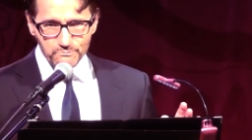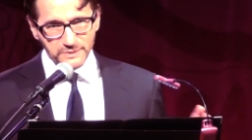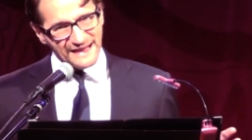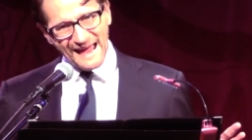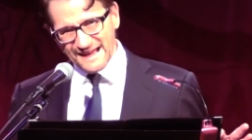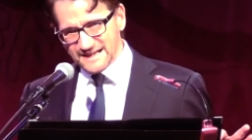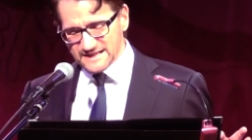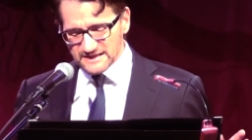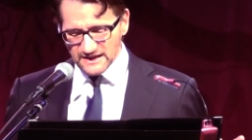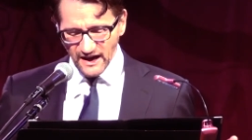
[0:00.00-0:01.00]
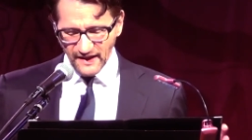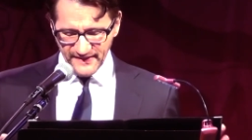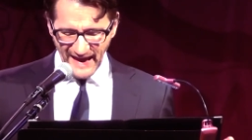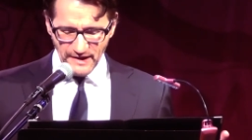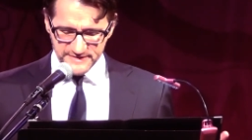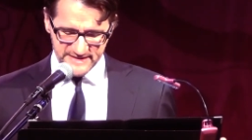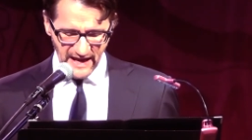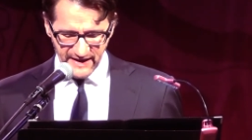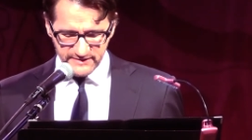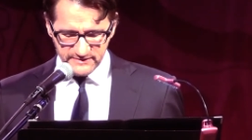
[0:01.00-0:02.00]
Blank on the
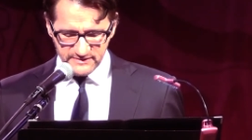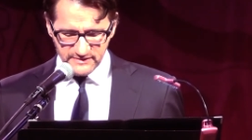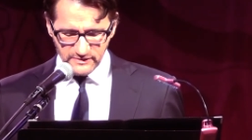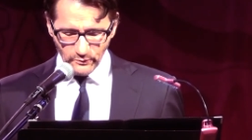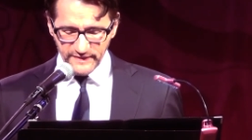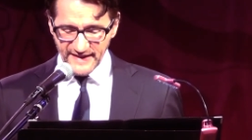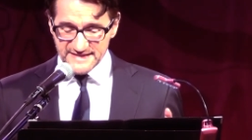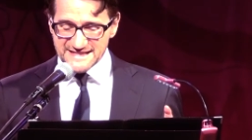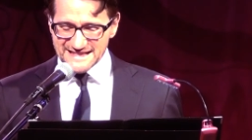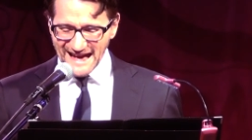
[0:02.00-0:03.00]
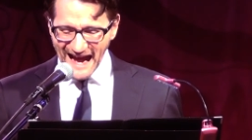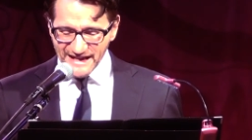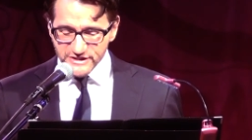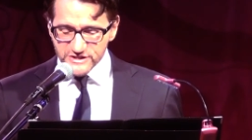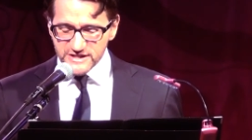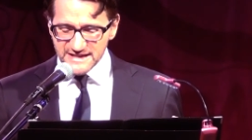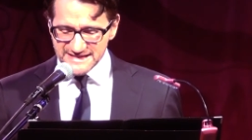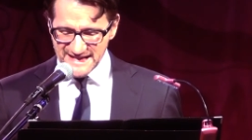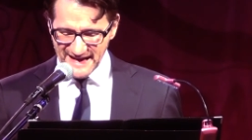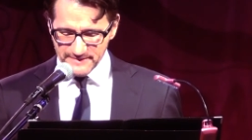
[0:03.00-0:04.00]
outside, with a scotched,
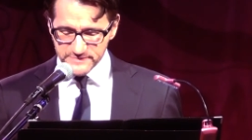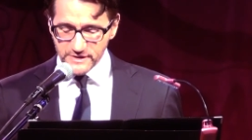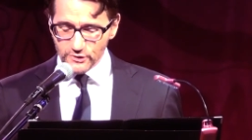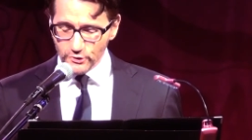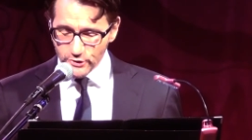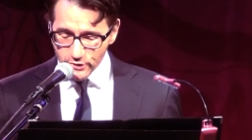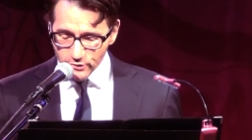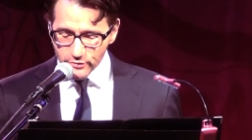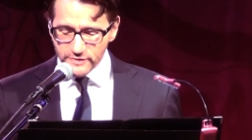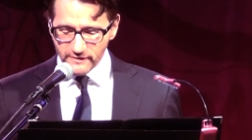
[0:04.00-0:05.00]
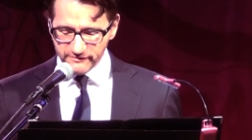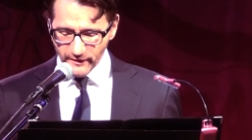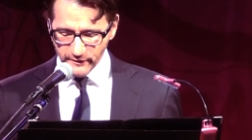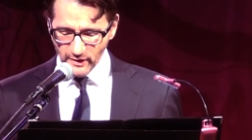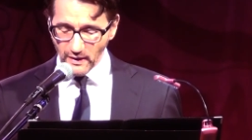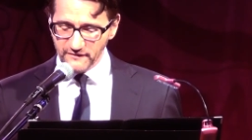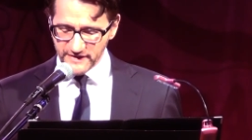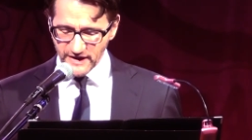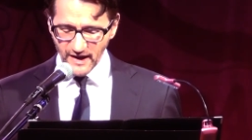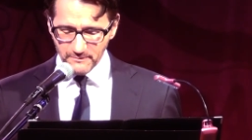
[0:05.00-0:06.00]
taped, nude photo of a
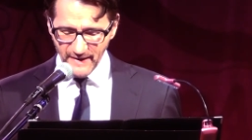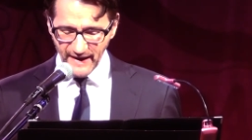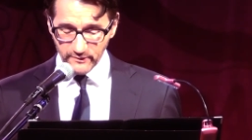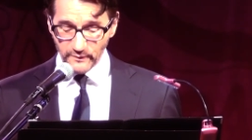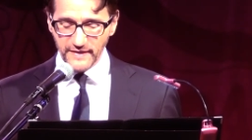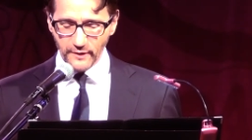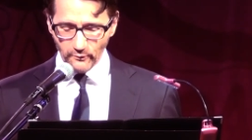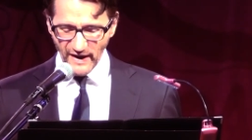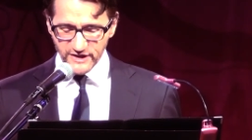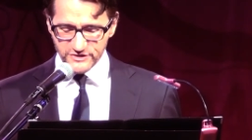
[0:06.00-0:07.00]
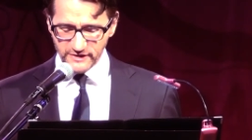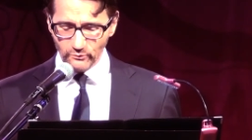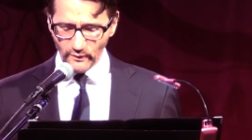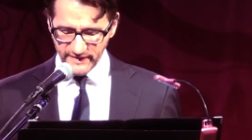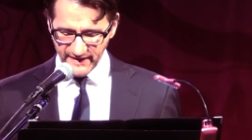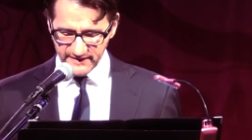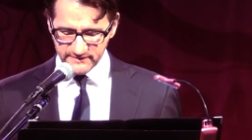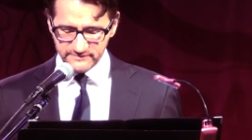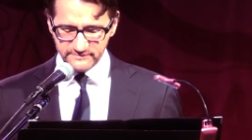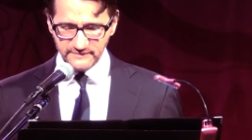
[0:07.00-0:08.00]
young man with an erection
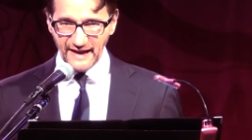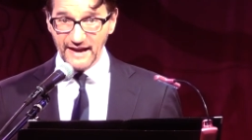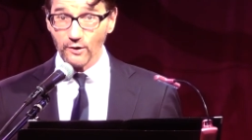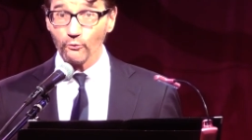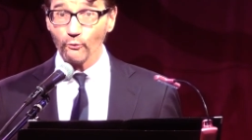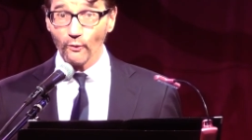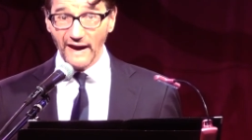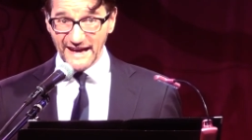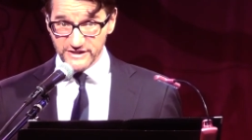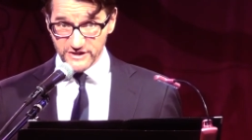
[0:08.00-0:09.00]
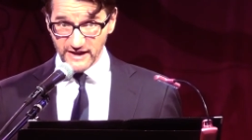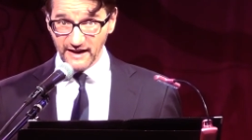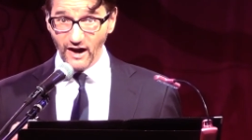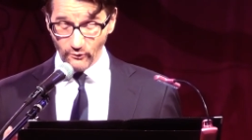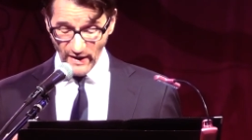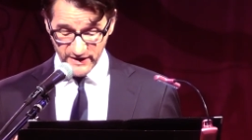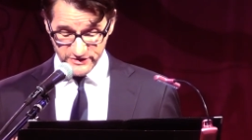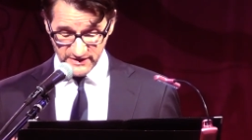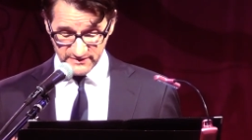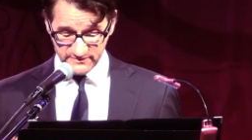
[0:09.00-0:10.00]
within, and a raging
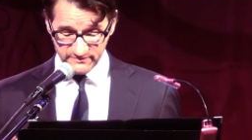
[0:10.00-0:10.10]
erection.